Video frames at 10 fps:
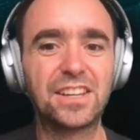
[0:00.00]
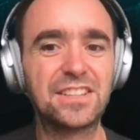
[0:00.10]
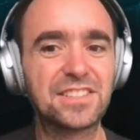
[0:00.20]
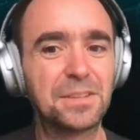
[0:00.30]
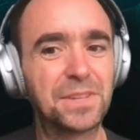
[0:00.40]

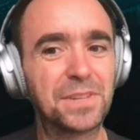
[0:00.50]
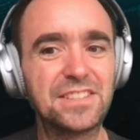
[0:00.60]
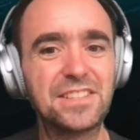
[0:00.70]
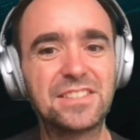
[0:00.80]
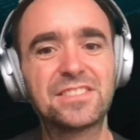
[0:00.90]
In some
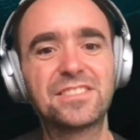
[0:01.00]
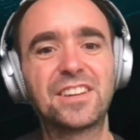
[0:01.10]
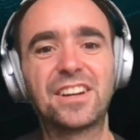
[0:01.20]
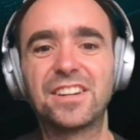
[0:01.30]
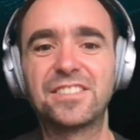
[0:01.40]
cases,
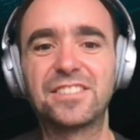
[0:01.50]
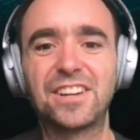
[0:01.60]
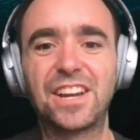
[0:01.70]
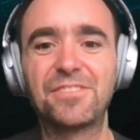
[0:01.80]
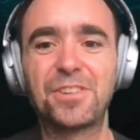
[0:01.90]

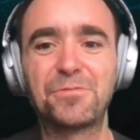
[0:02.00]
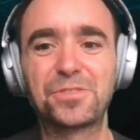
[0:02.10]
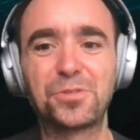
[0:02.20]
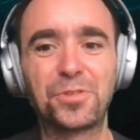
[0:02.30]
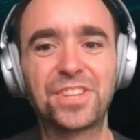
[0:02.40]
I
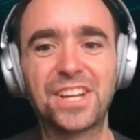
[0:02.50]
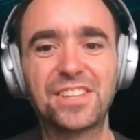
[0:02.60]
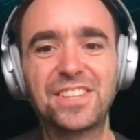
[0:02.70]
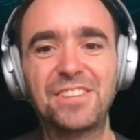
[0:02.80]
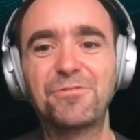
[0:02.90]
found
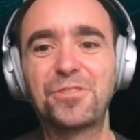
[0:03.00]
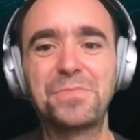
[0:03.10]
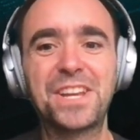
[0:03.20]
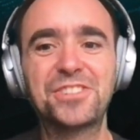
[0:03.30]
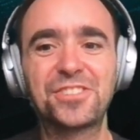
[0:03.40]
contact
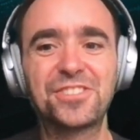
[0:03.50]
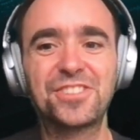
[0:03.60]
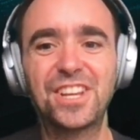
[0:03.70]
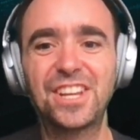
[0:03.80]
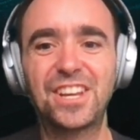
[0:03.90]

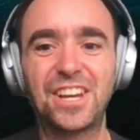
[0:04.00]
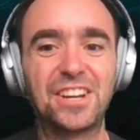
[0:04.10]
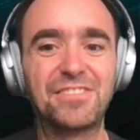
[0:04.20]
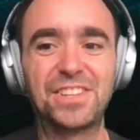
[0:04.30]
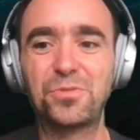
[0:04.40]
information
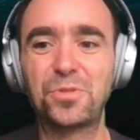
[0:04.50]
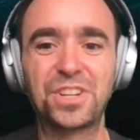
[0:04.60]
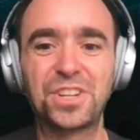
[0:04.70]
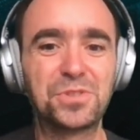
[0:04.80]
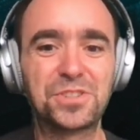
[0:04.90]
with
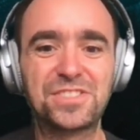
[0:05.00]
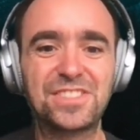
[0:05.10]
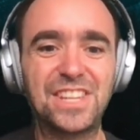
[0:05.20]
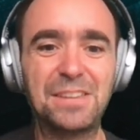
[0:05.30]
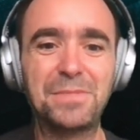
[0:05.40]
phone
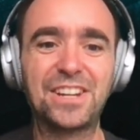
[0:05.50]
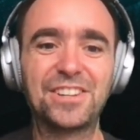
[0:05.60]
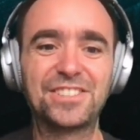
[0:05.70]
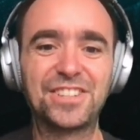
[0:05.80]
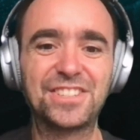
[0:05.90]
numbers,
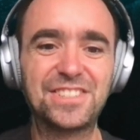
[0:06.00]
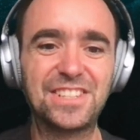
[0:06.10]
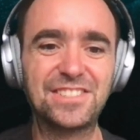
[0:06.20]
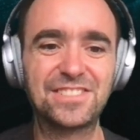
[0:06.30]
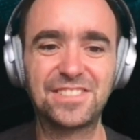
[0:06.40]
email
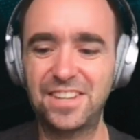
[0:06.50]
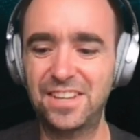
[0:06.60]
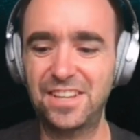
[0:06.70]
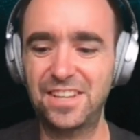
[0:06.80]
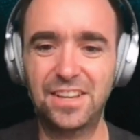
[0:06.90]
addresses.
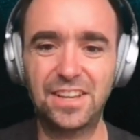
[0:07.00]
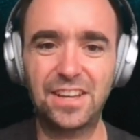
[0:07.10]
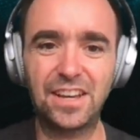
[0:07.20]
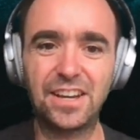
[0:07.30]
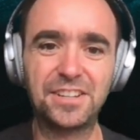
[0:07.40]

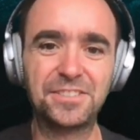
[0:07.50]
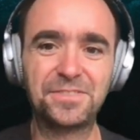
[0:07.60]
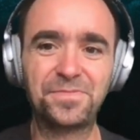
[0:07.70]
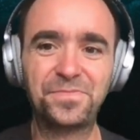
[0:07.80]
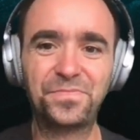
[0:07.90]

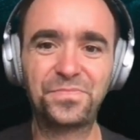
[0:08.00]
In